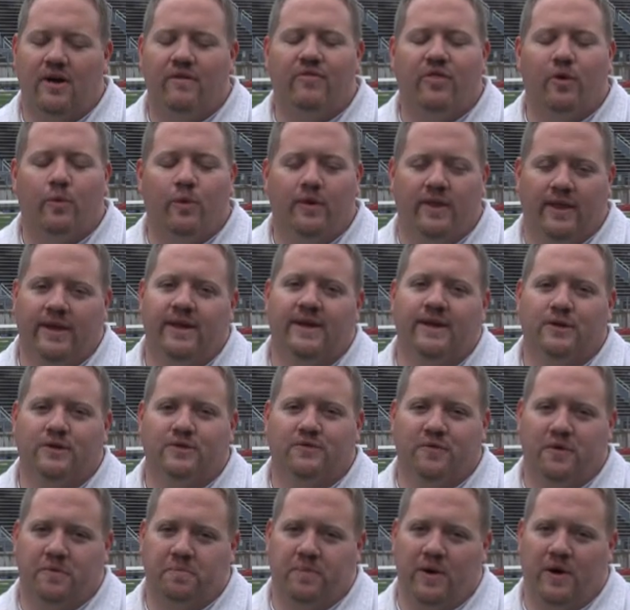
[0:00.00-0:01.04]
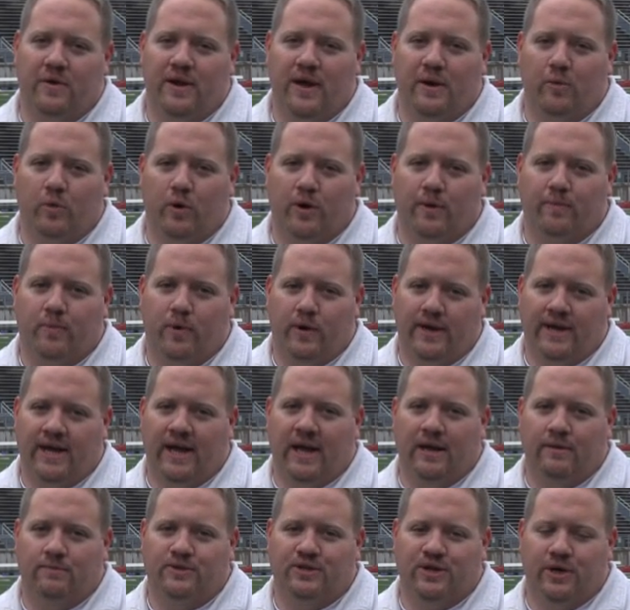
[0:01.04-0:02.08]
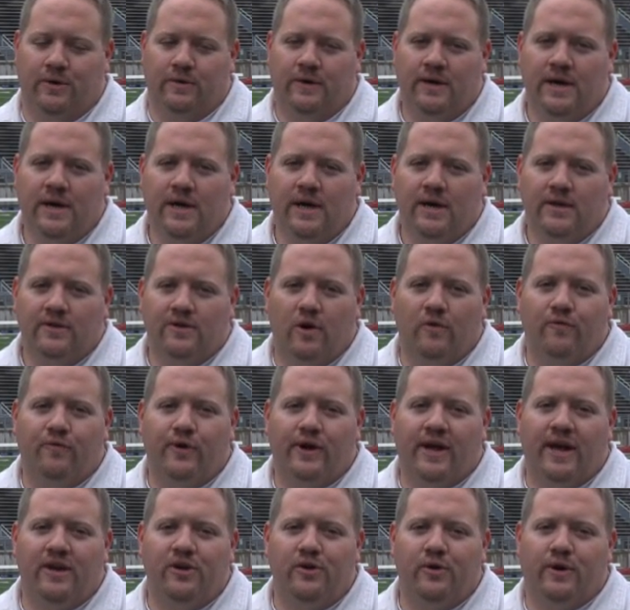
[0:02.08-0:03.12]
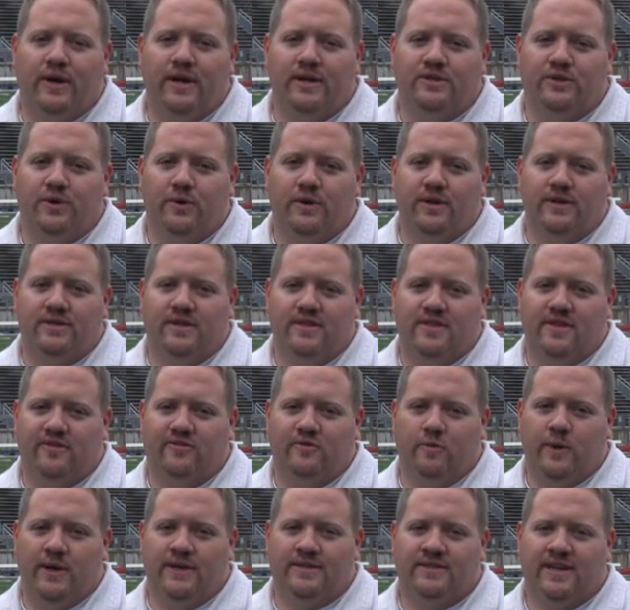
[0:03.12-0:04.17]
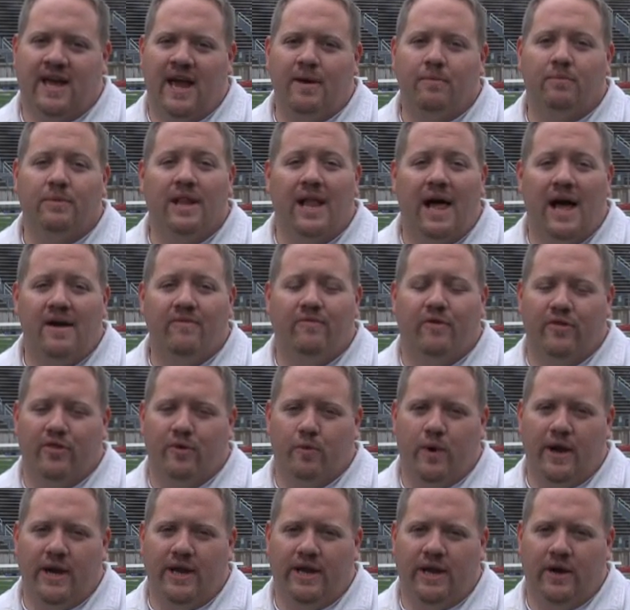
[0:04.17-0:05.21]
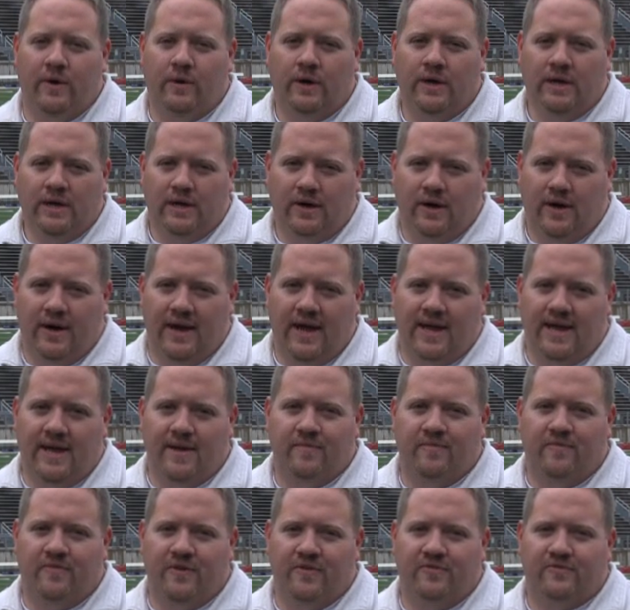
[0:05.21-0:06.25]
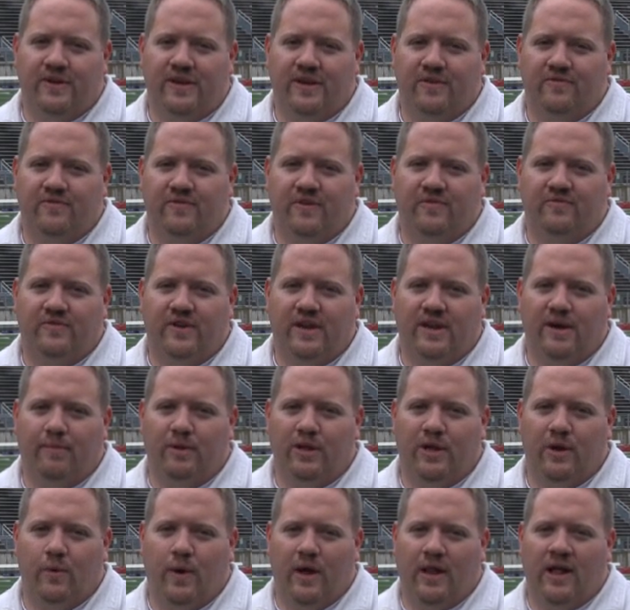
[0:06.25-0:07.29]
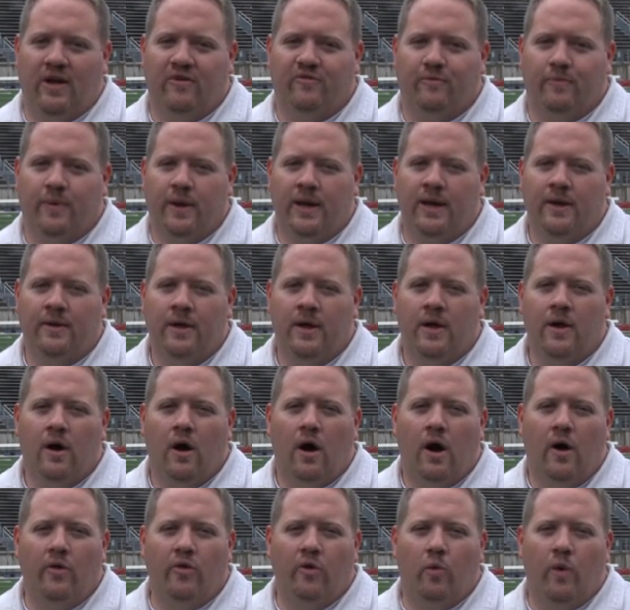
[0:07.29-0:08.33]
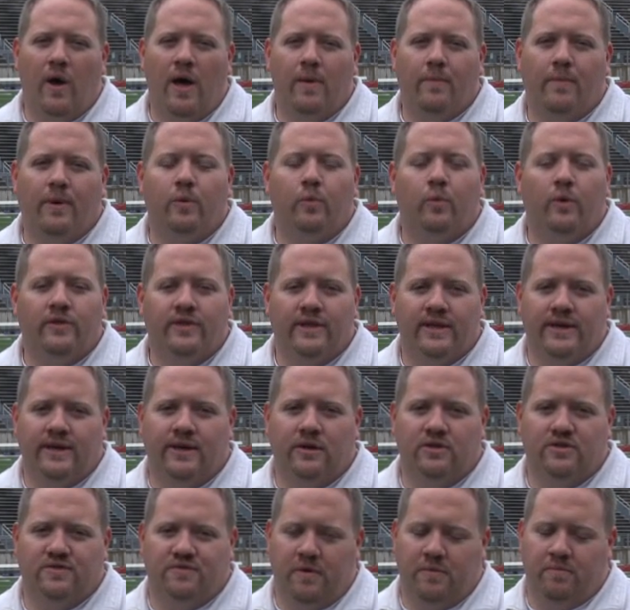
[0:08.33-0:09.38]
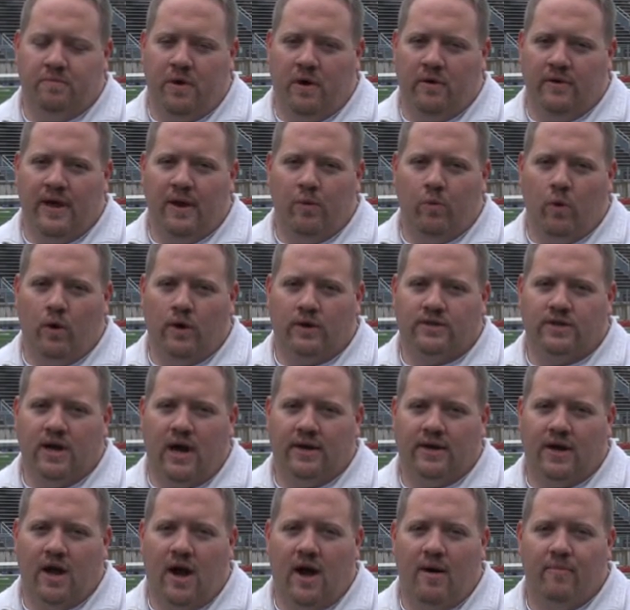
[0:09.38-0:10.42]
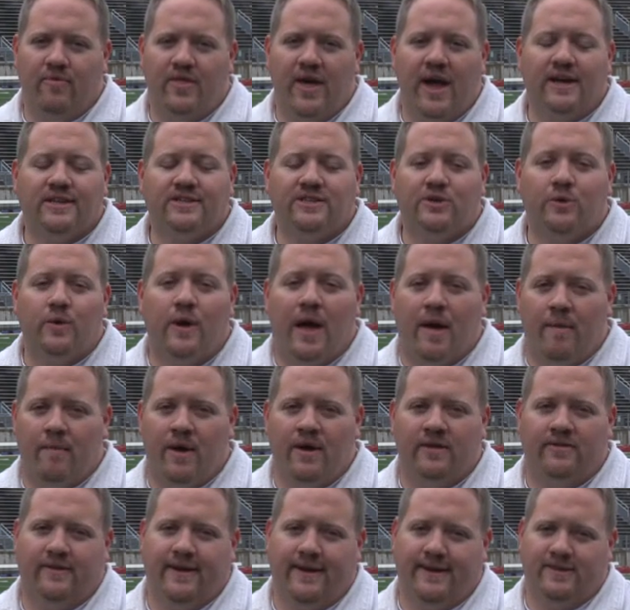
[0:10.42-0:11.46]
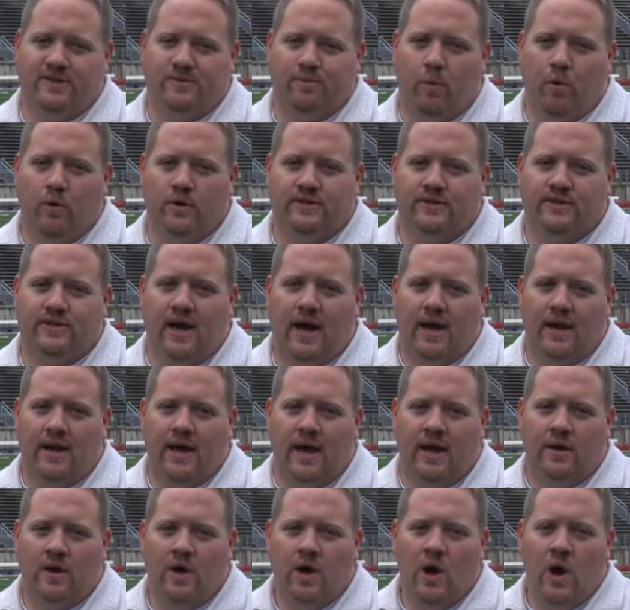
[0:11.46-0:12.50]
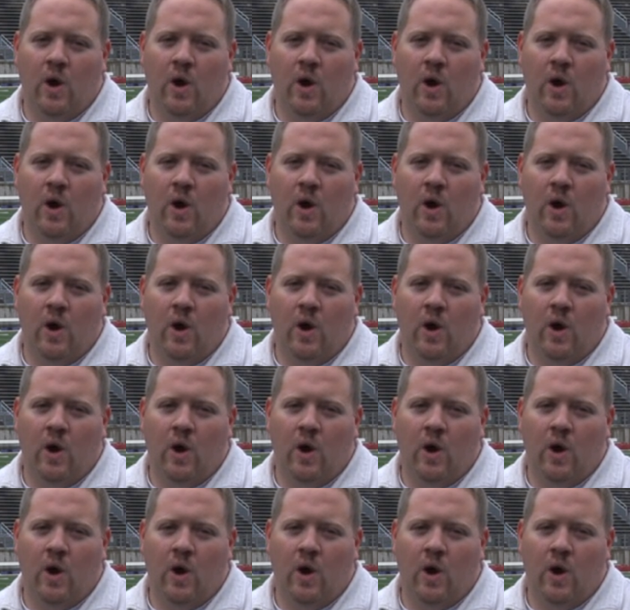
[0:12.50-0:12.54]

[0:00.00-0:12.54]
of the Woodland Hills Football Network pregame show. Don't forget you can tune into this week's game live on the radio on AM 1550 WLFP, on the web at woodlandhillsfootballnetwork.com, thanks to msasports.net.